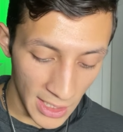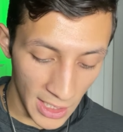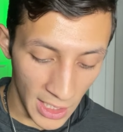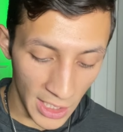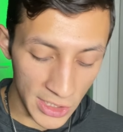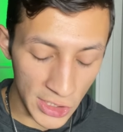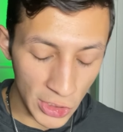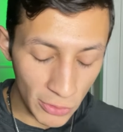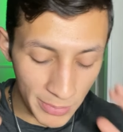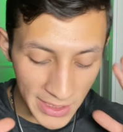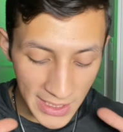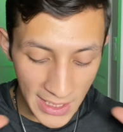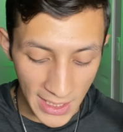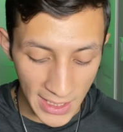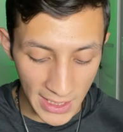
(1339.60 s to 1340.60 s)
a new
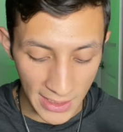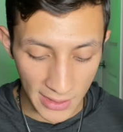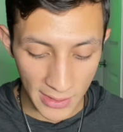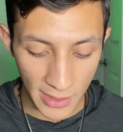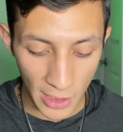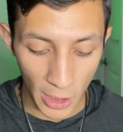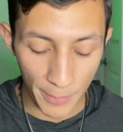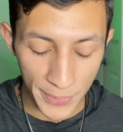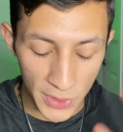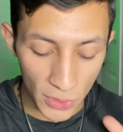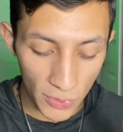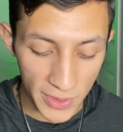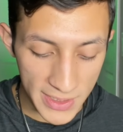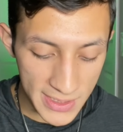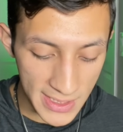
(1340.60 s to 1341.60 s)
beginning, a
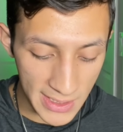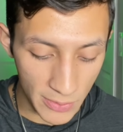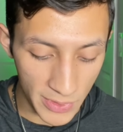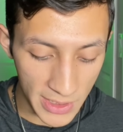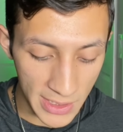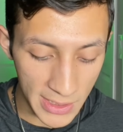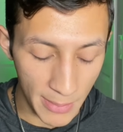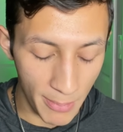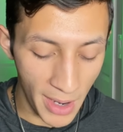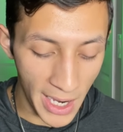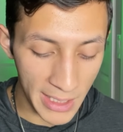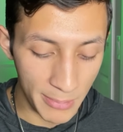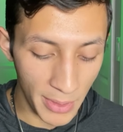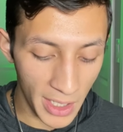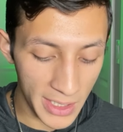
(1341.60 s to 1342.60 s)
purity within the
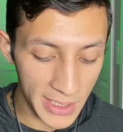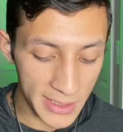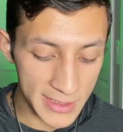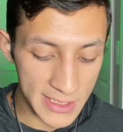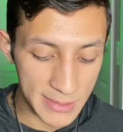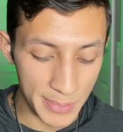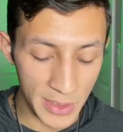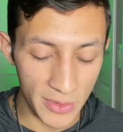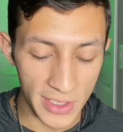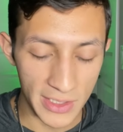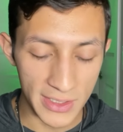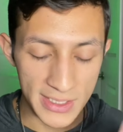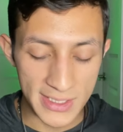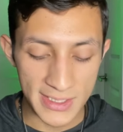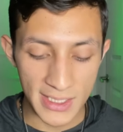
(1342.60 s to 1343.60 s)
mind, body, and spirit. And
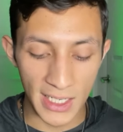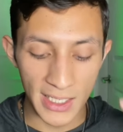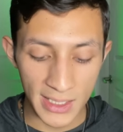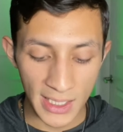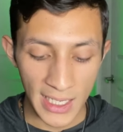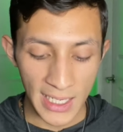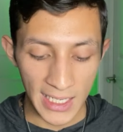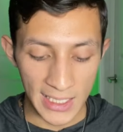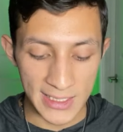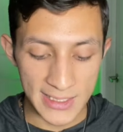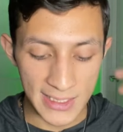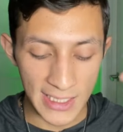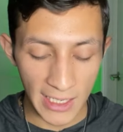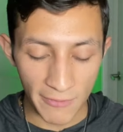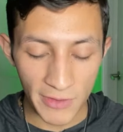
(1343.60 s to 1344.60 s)
the sun is
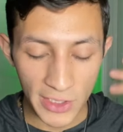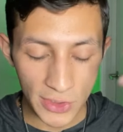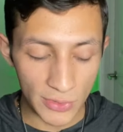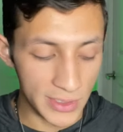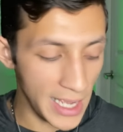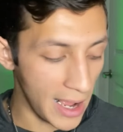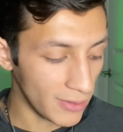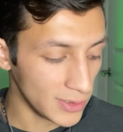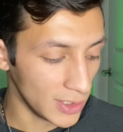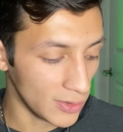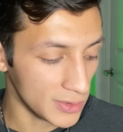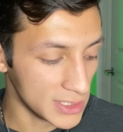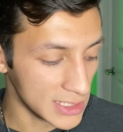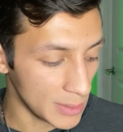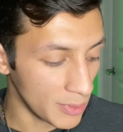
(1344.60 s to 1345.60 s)
giving you
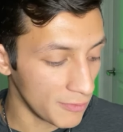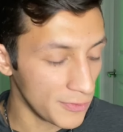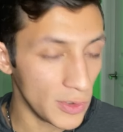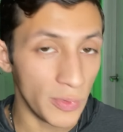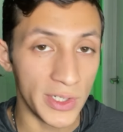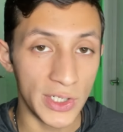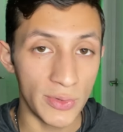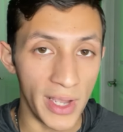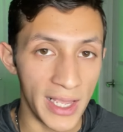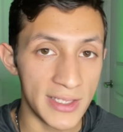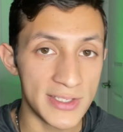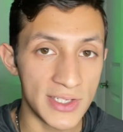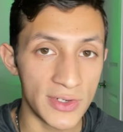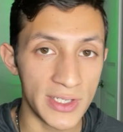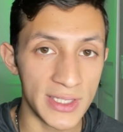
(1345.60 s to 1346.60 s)
downloads. Some of you, when you
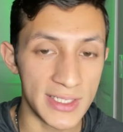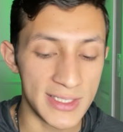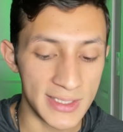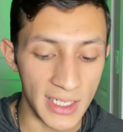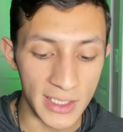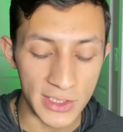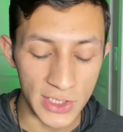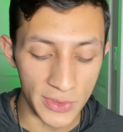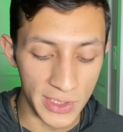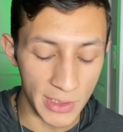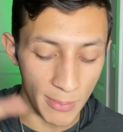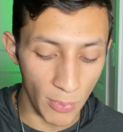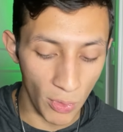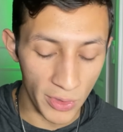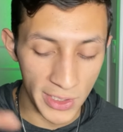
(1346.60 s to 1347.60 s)
enter in the sun during the
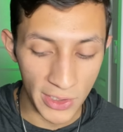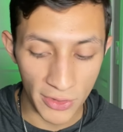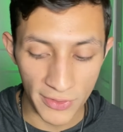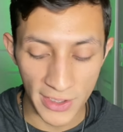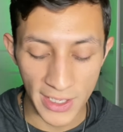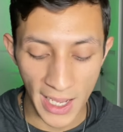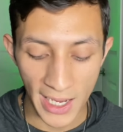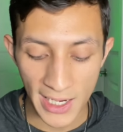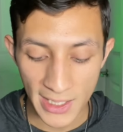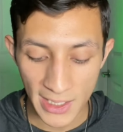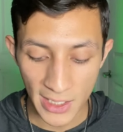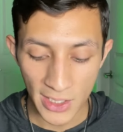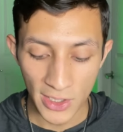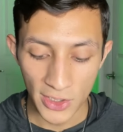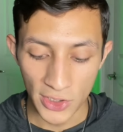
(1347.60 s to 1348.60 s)
morning or the night,
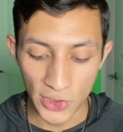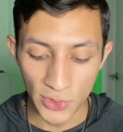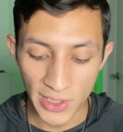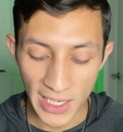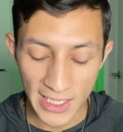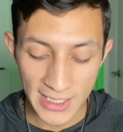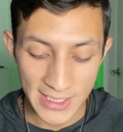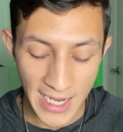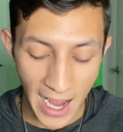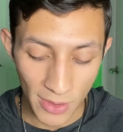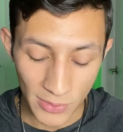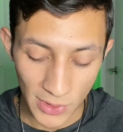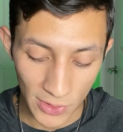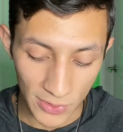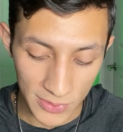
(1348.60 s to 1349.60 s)
you get
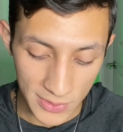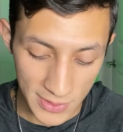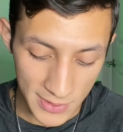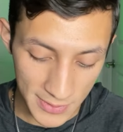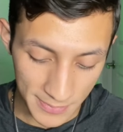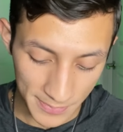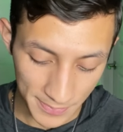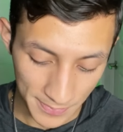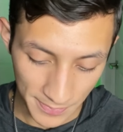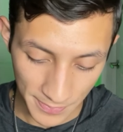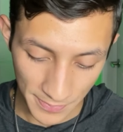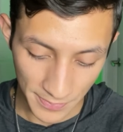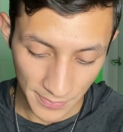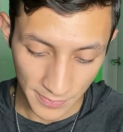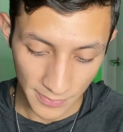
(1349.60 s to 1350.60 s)
downloads
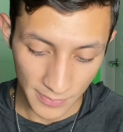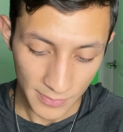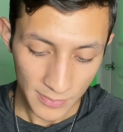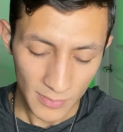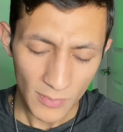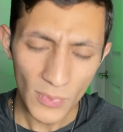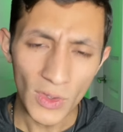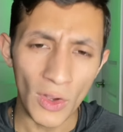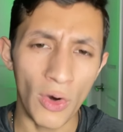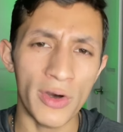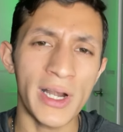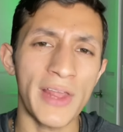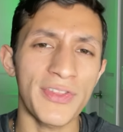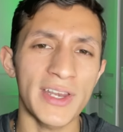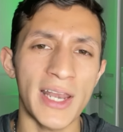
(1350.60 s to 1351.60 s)
or
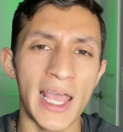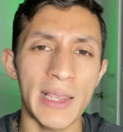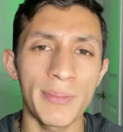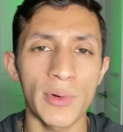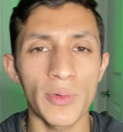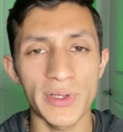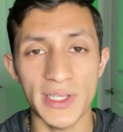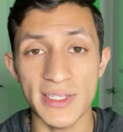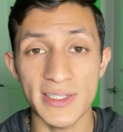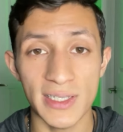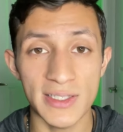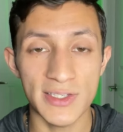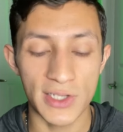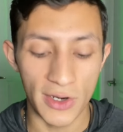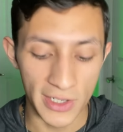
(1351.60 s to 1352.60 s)
not the night, but when the
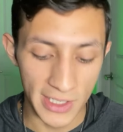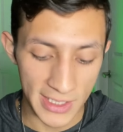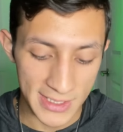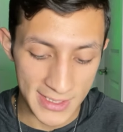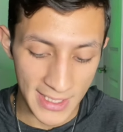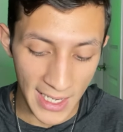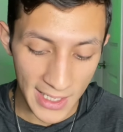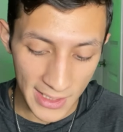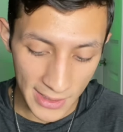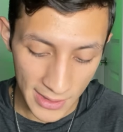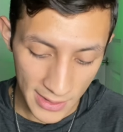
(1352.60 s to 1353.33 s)
sun's starting to set,